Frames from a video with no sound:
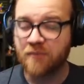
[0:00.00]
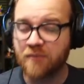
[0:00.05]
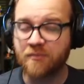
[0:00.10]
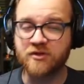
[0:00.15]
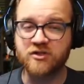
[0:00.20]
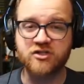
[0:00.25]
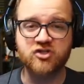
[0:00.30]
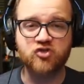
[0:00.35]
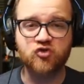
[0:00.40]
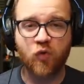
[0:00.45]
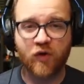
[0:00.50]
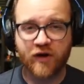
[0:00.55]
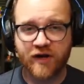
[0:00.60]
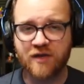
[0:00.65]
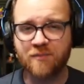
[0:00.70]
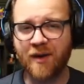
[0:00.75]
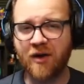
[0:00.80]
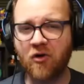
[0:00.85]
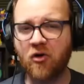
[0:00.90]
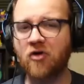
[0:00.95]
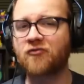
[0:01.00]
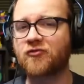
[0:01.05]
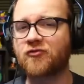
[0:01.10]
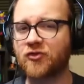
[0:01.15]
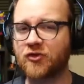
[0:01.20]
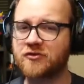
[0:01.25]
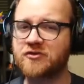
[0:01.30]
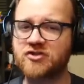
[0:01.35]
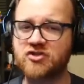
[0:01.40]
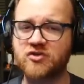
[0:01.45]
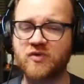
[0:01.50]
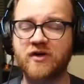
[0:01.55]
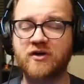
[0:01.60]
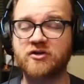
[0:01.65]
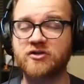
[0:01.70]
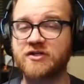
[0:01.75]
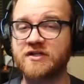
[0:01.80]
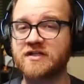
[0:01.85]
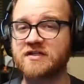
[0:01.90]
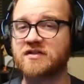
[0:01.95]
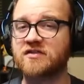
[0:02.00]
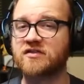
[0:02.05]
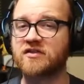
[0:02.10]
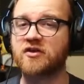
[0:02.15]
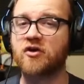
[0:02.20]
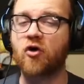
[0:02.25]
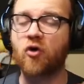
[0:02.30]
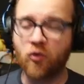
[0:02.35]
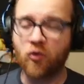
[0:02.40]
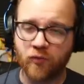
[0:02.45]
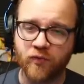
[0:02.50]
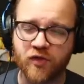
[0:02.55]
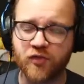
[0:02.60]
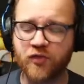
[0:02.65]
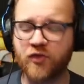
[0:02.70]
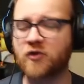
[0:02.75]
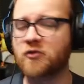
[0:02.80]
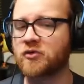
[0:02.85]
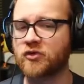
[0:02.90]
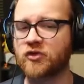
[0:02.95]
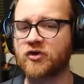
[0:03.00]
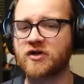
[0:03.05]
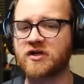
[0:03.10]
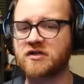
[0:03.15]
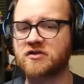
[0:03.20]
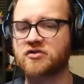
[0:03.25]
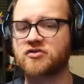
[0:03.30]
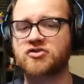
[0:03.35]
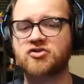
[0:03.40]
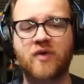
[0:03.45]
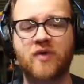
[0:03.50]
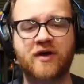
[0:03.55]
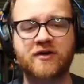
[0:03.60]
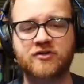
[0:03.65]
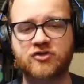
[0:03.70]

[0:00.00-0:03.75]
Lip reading: But just 20 power for those 2 energy isn't the only thing we're looking to do on